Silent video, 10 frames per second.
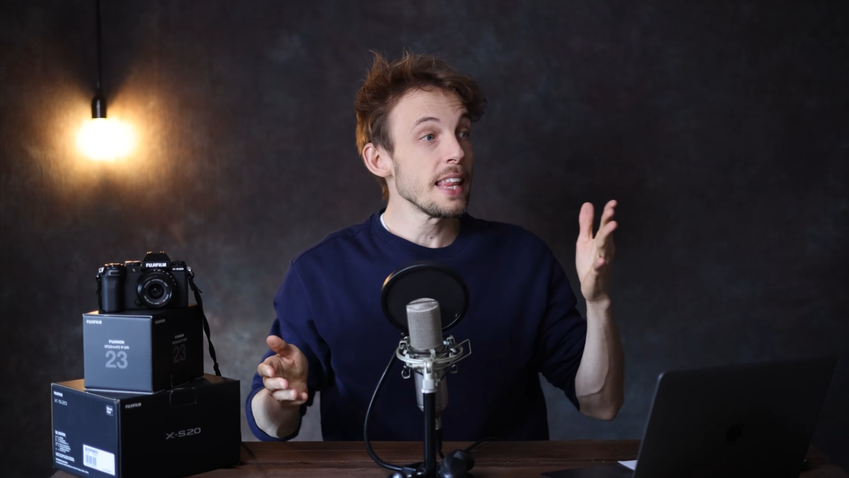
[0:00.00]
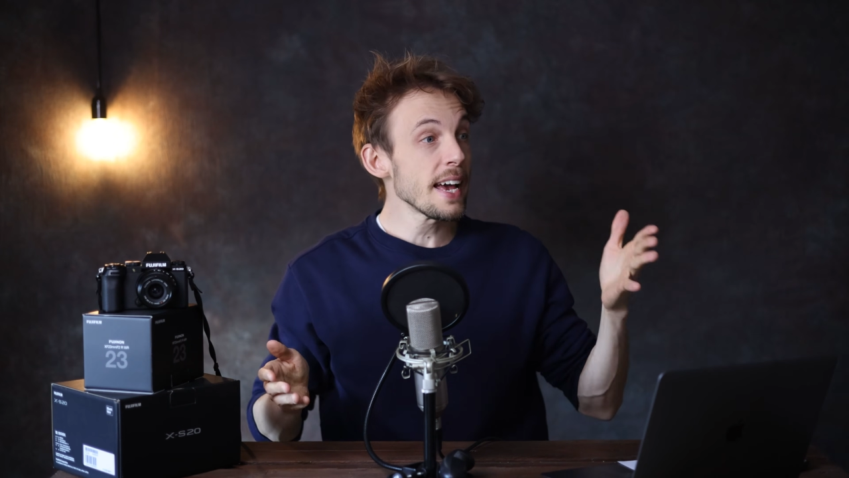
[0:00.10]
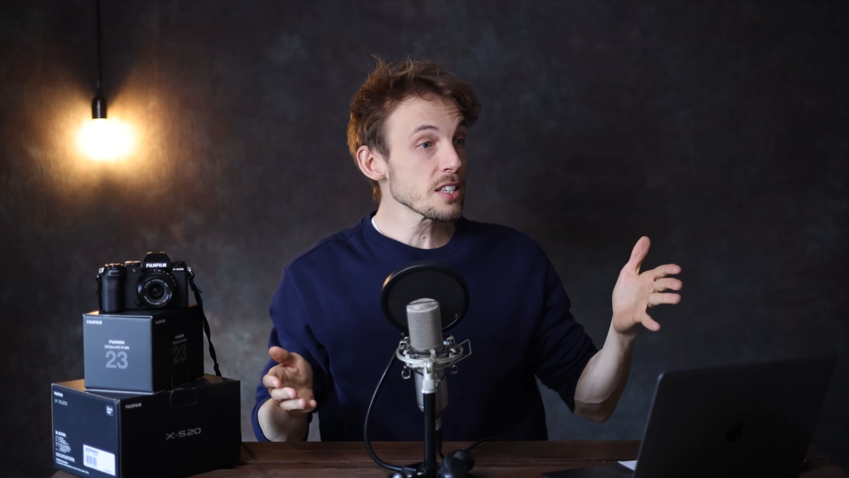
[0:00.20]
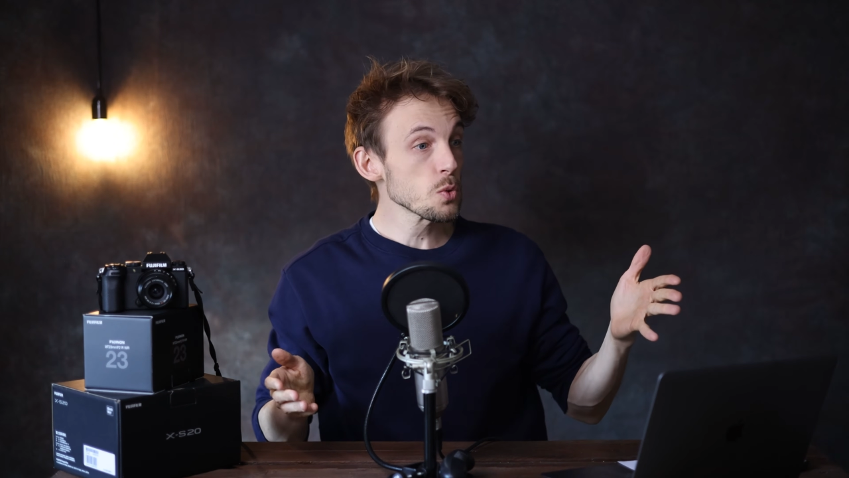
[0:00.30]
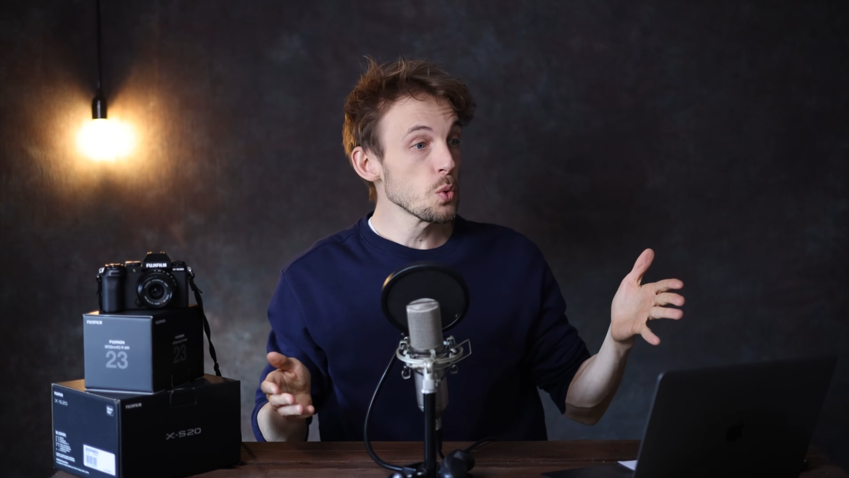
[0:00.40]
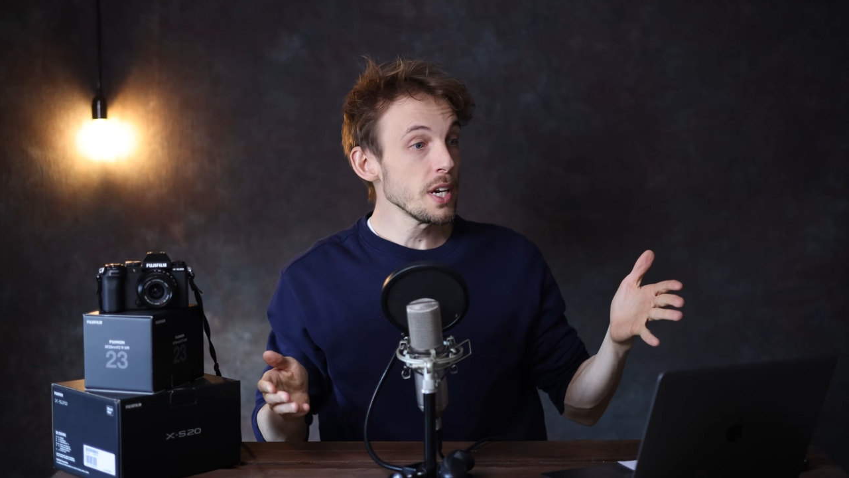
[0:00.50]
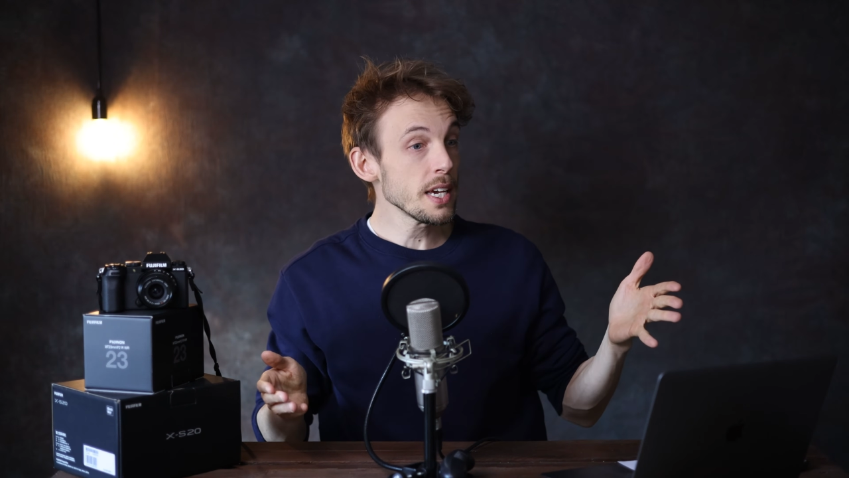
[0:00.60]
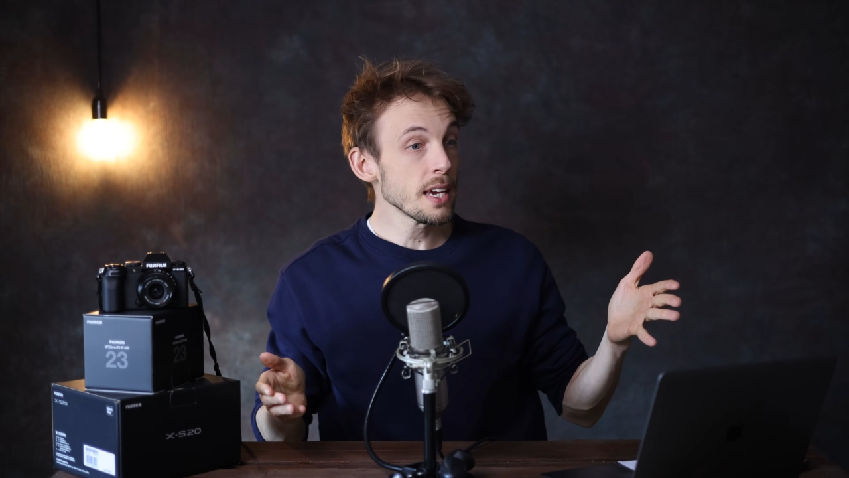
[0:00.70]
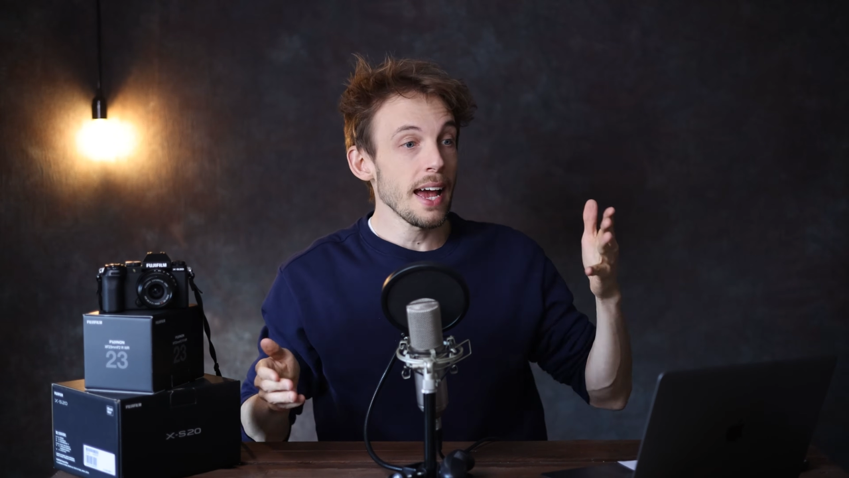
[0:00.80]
last week,